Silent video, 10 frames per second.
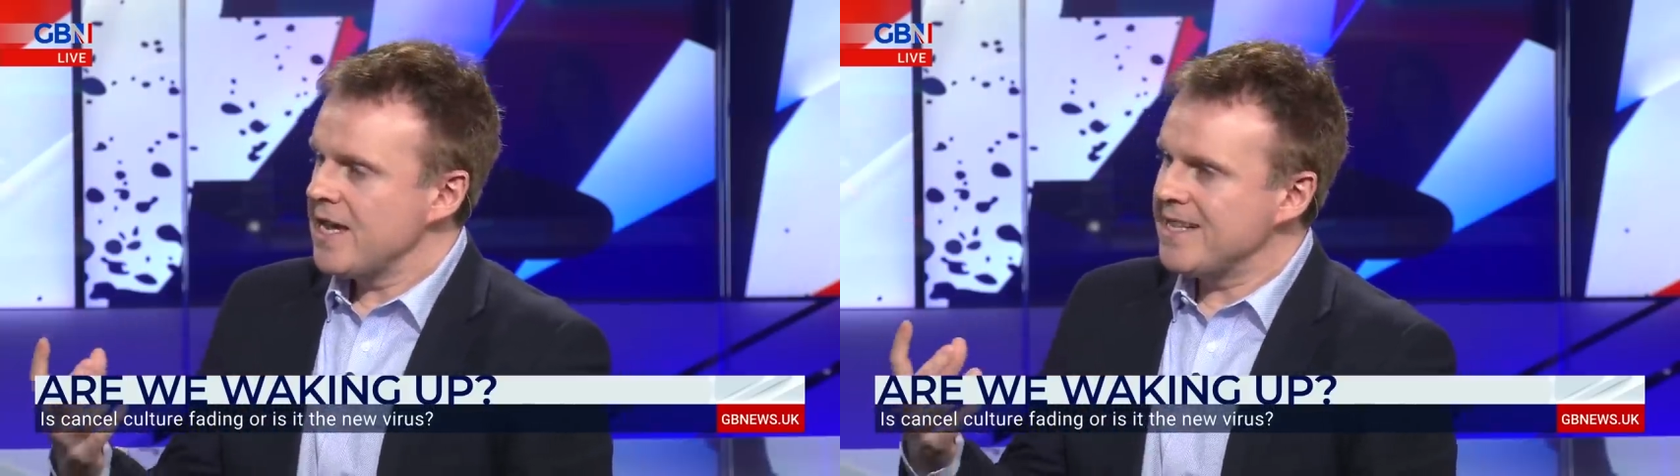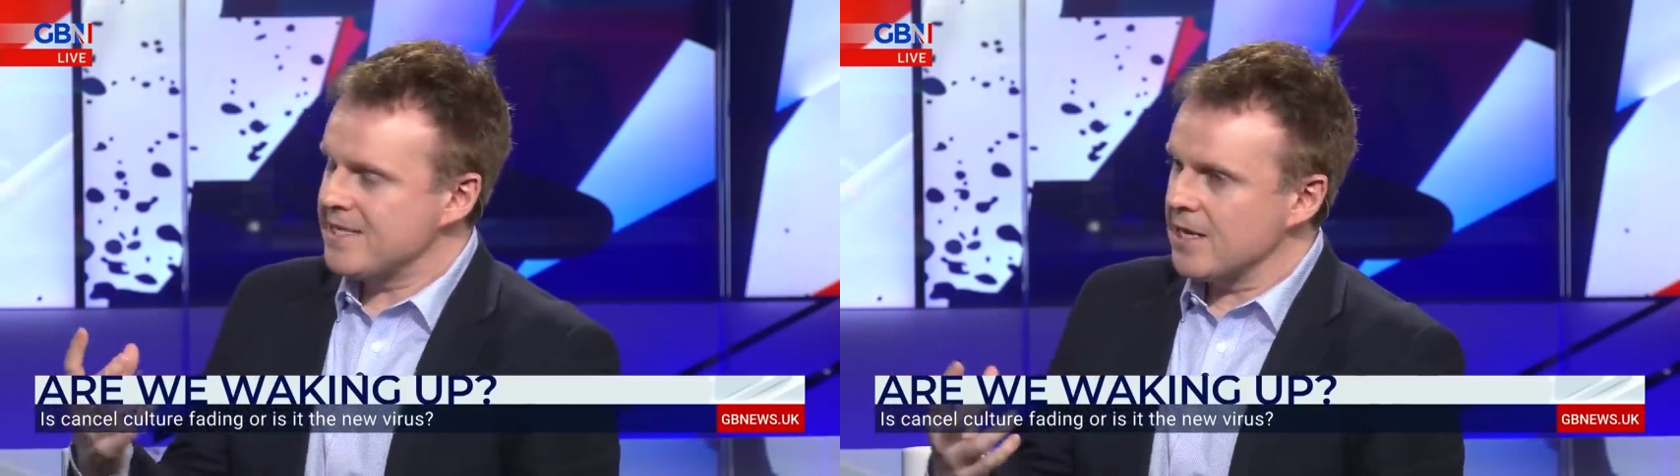
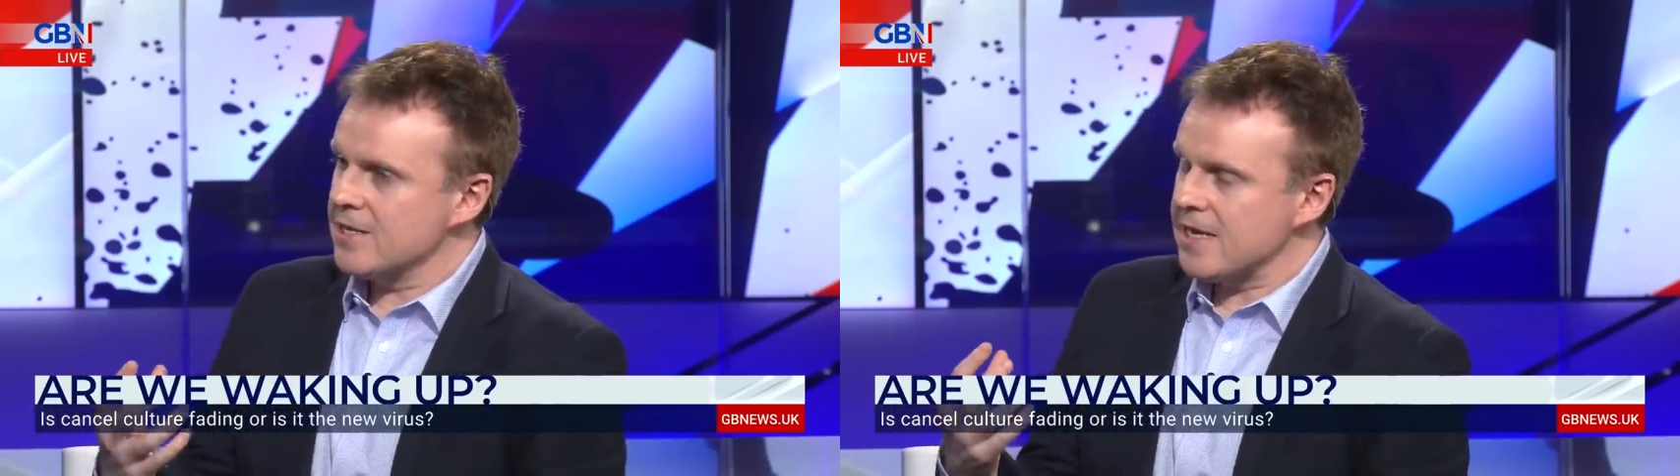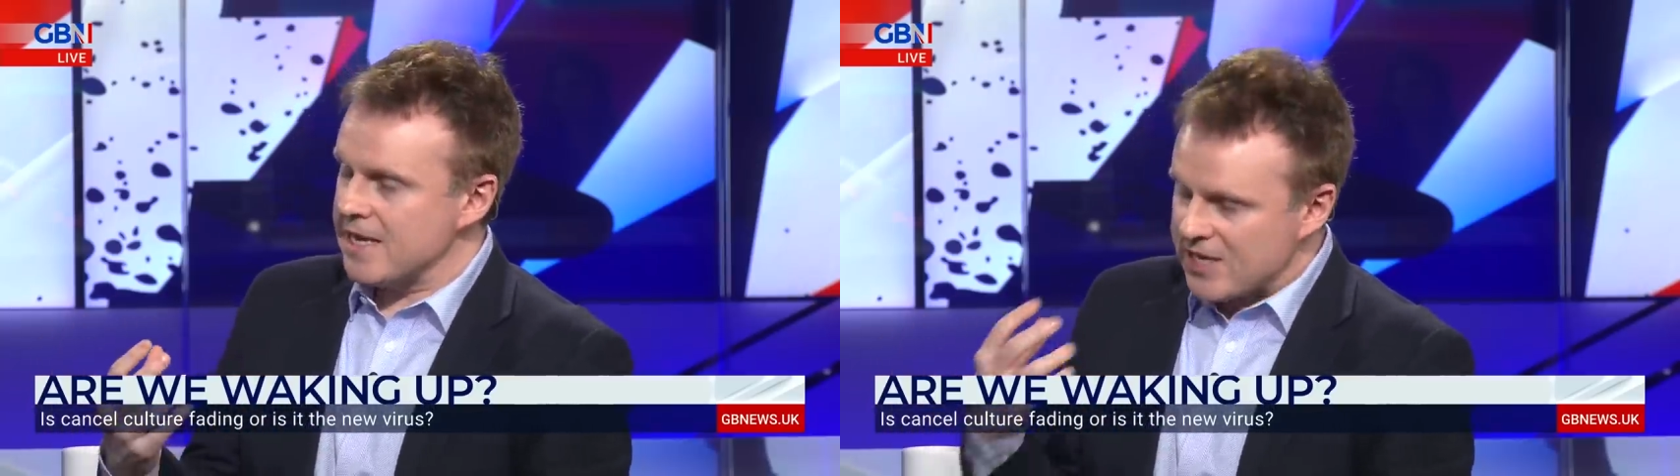it
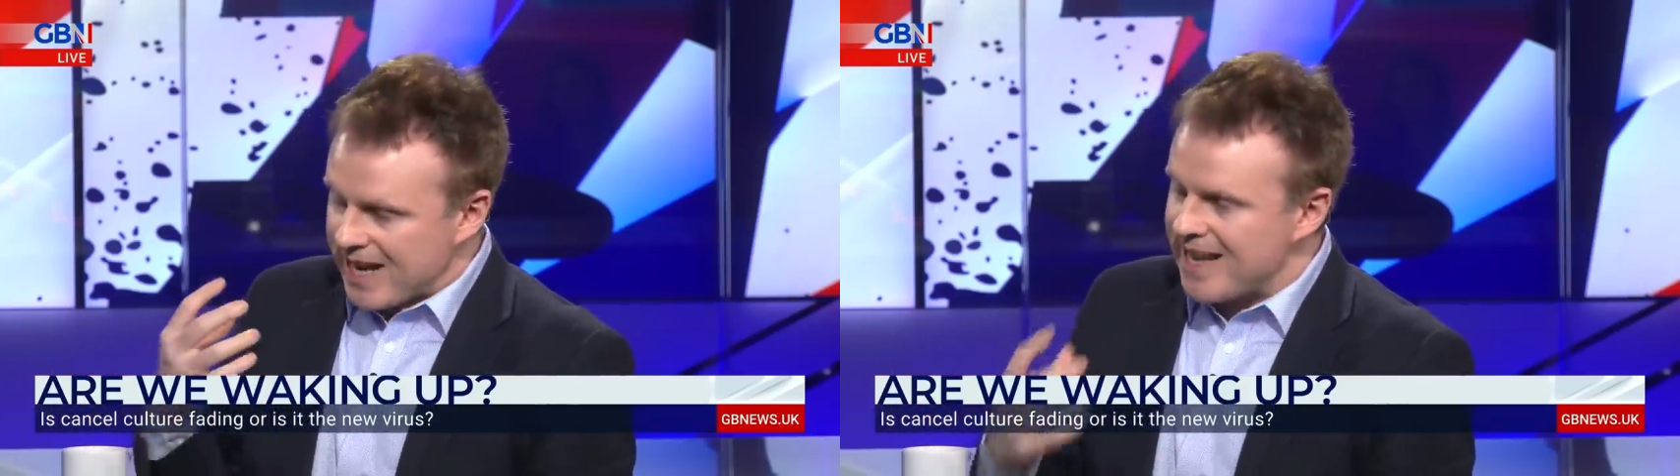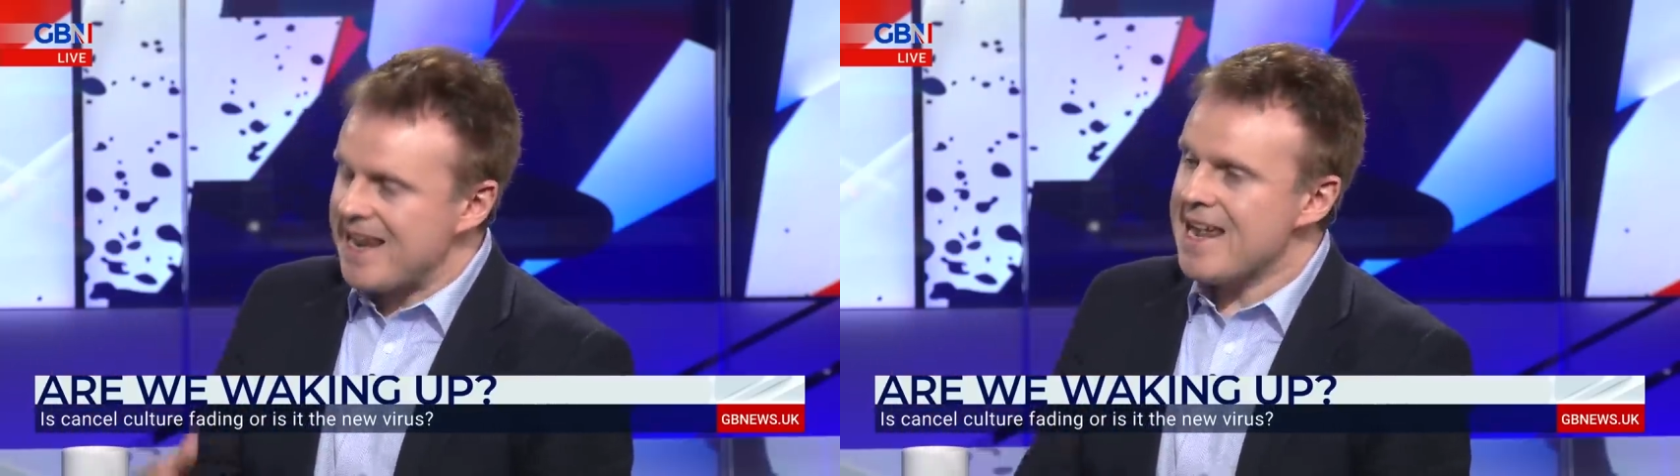does, it
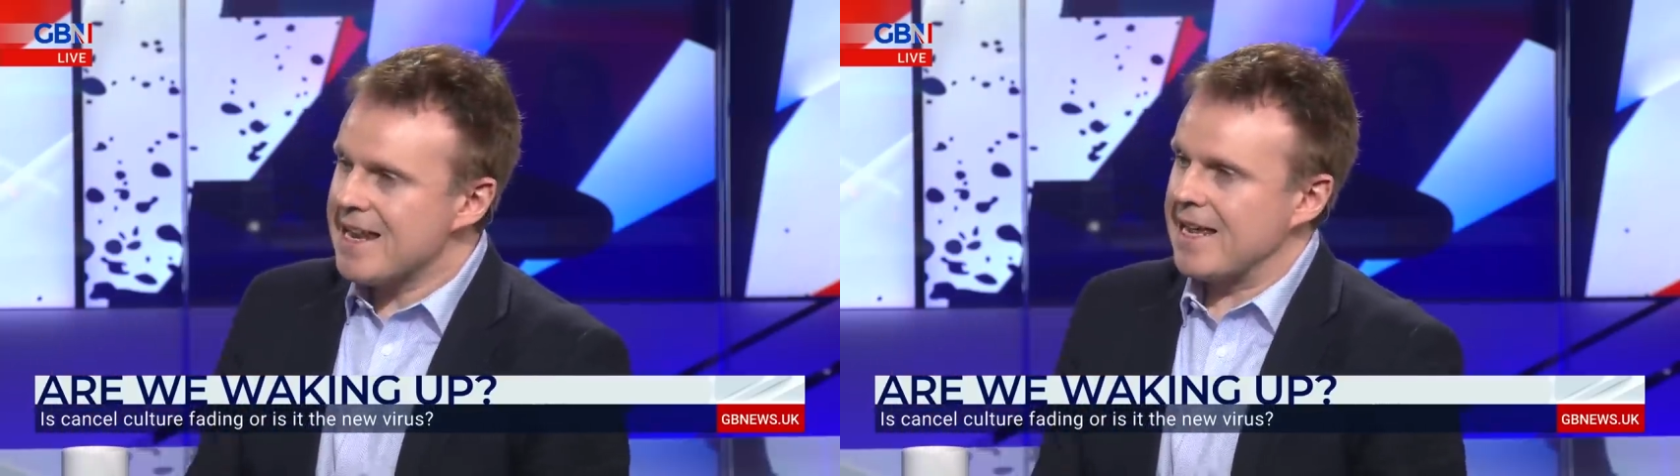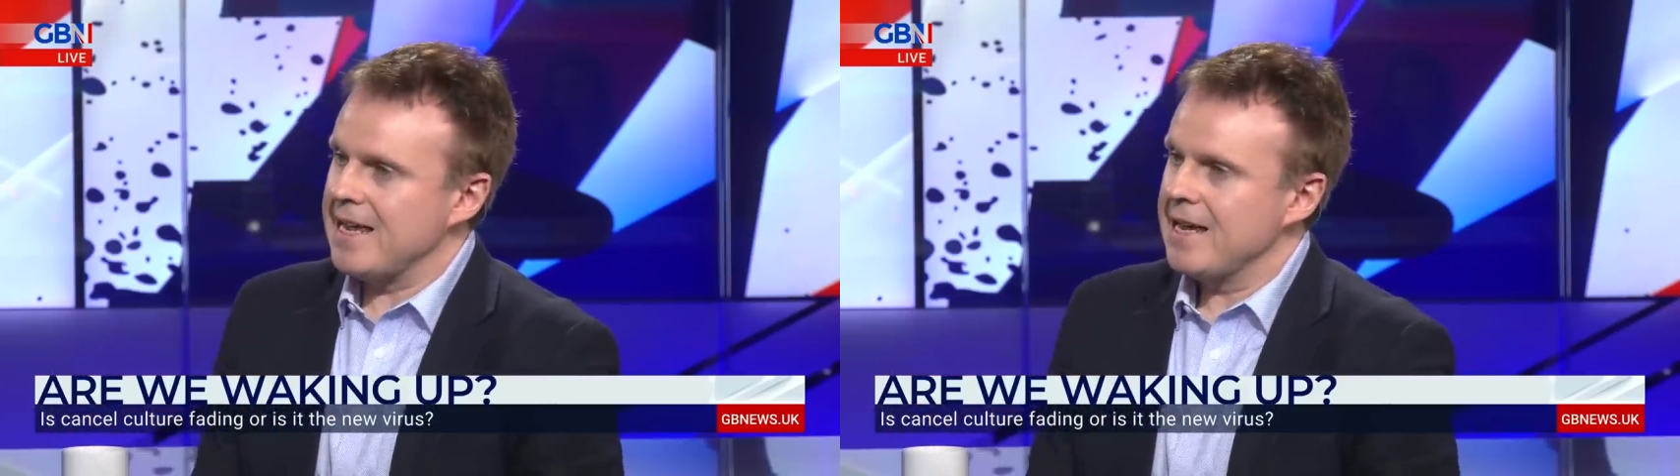
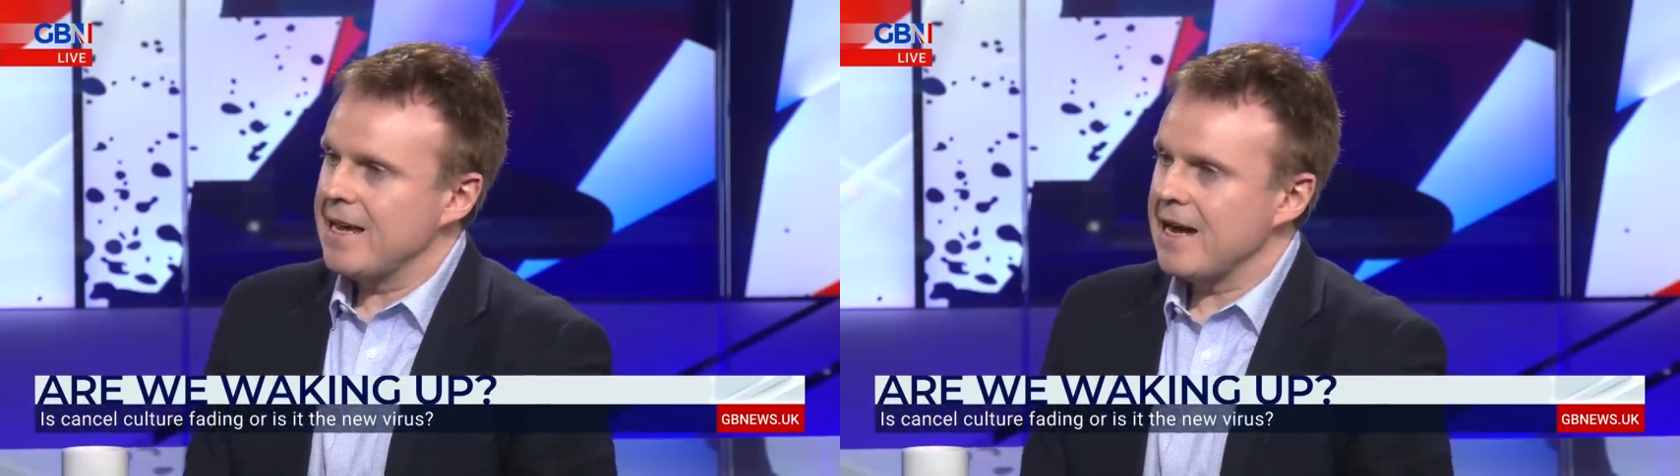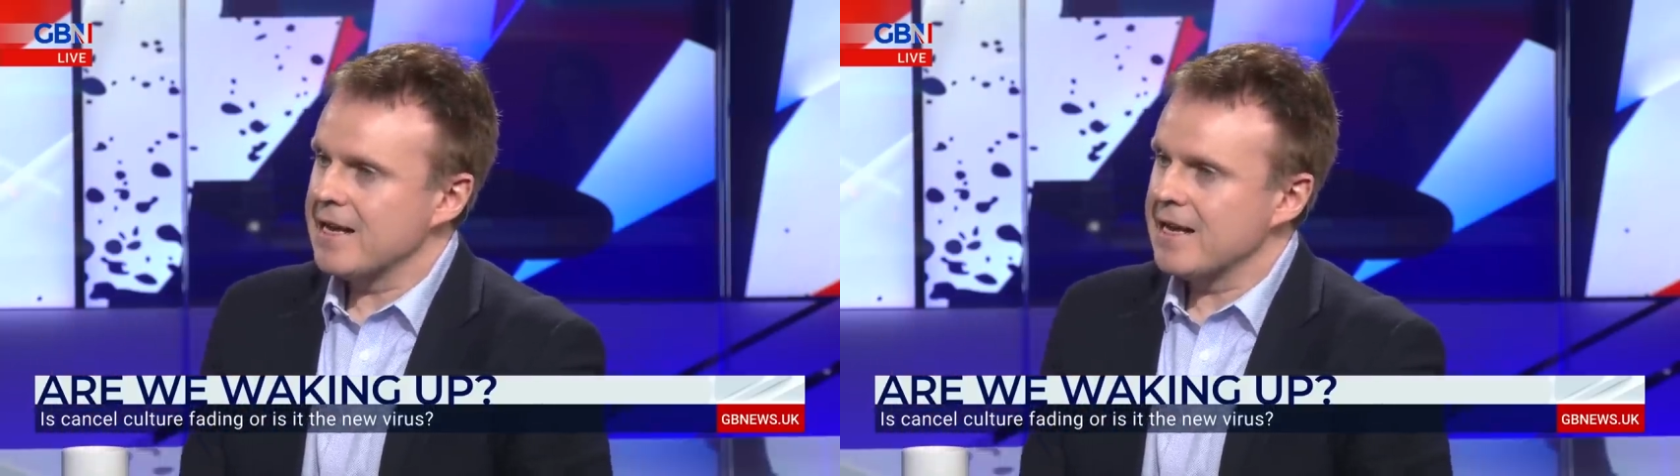clearly